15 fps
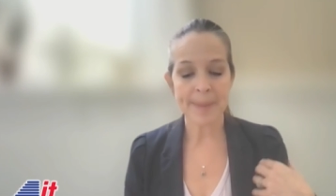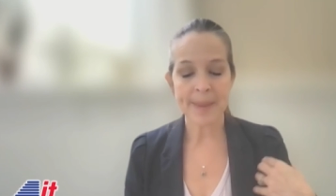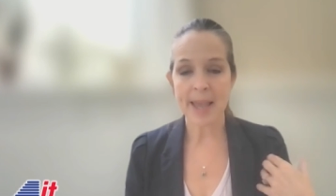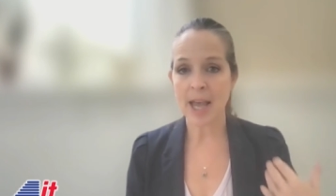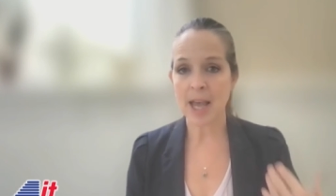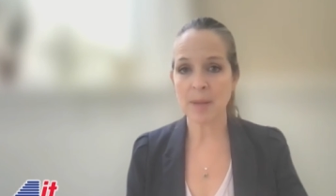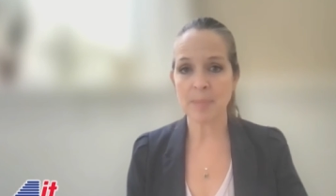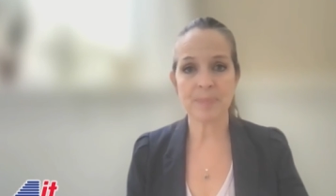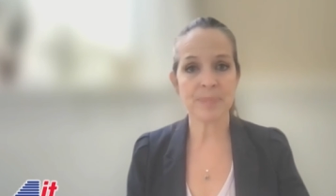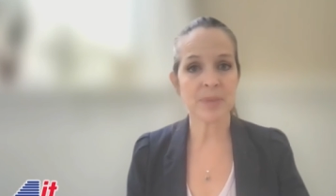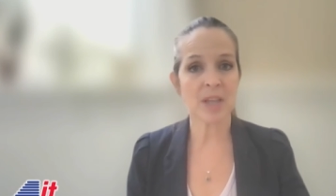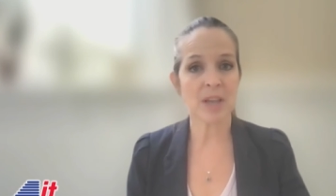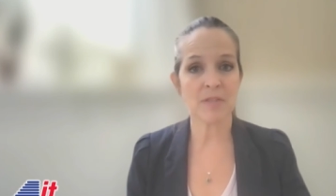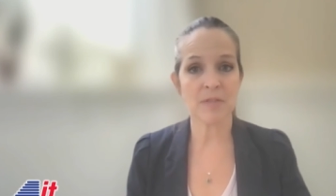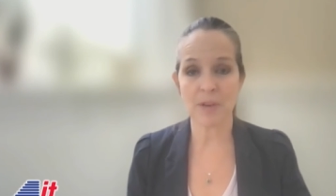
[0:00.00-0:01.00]
um,
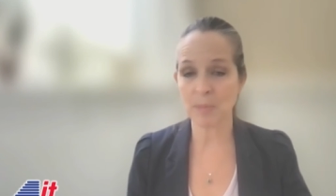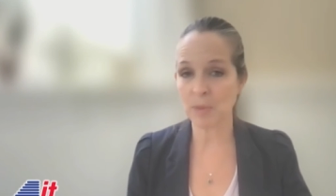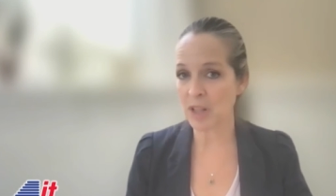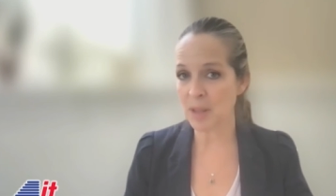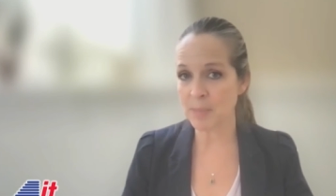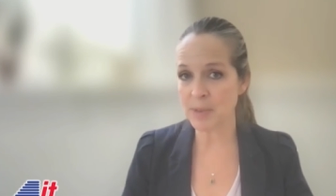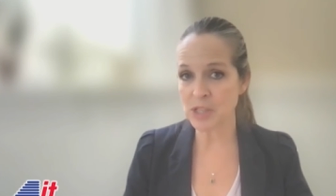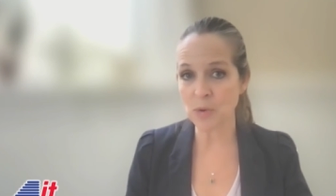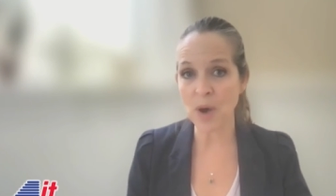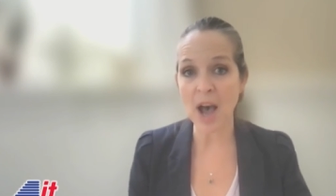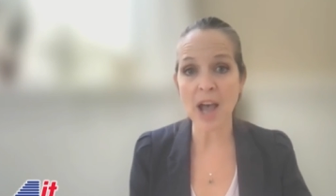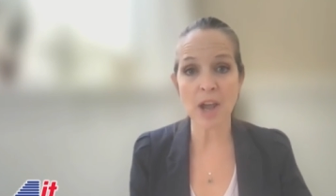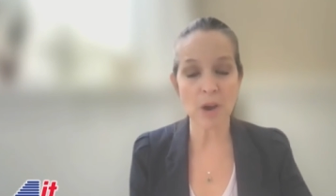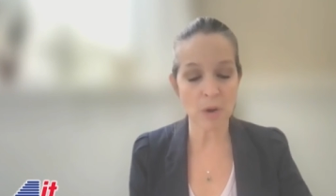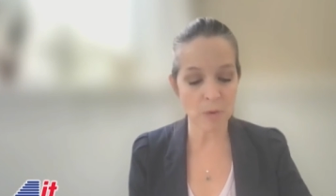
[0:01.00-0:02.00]
from Columbus,
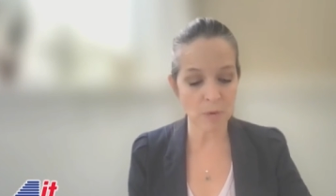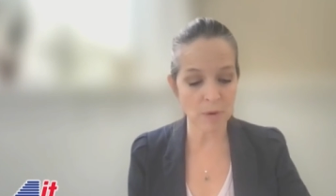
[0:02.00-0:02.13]
Ohio,